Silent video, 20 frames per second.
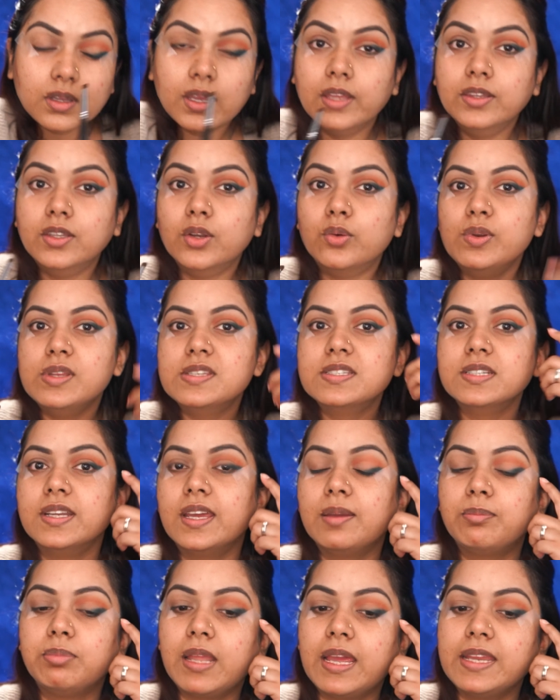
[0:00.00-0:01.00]
And the reason
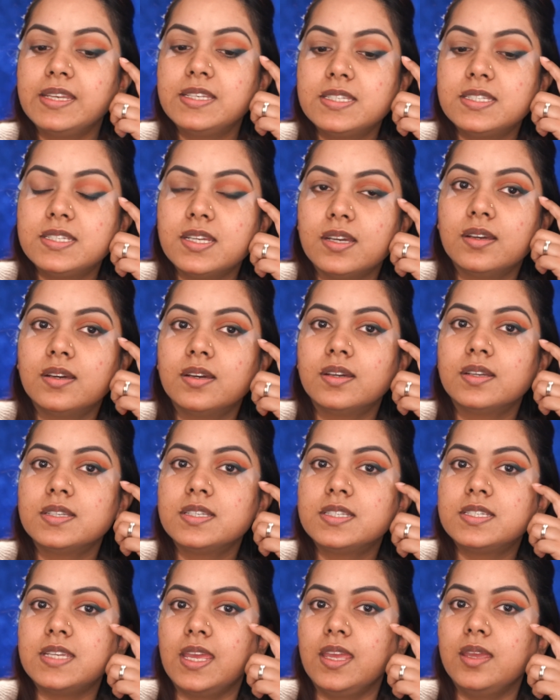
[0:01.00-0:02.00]
I applied
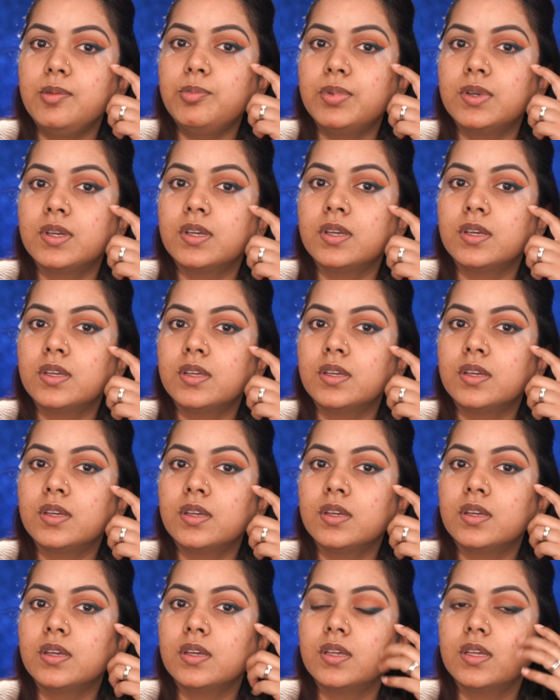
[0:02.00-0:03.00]
tape
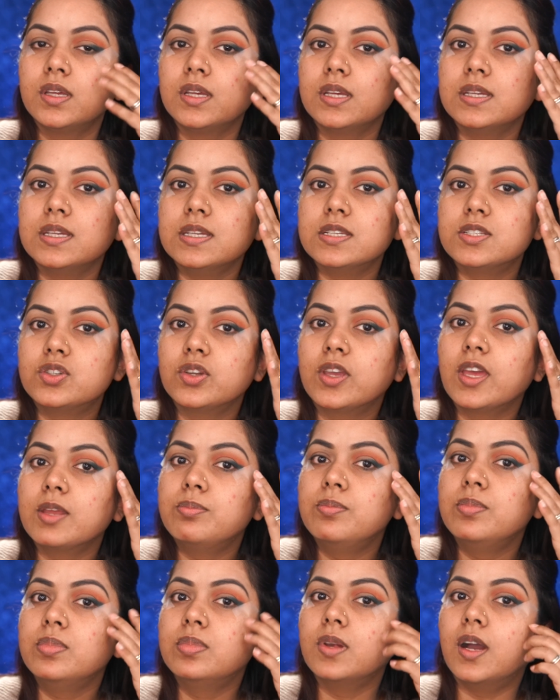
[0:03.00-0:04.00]
is to get
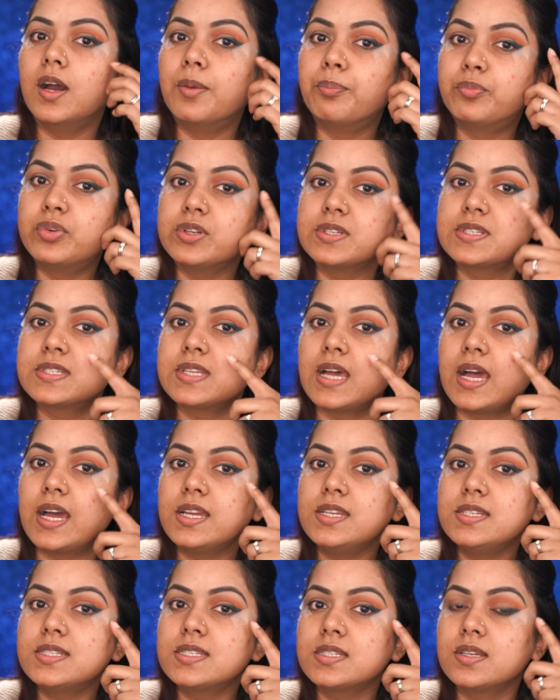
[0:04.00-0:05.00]
a
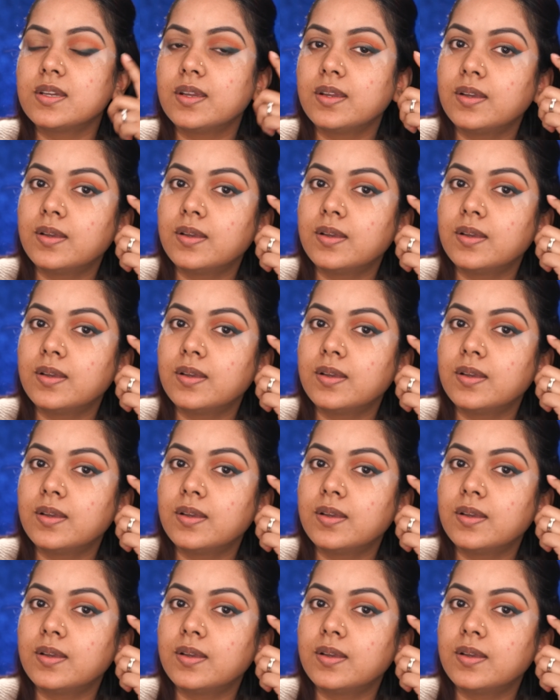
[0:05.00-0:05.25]
precise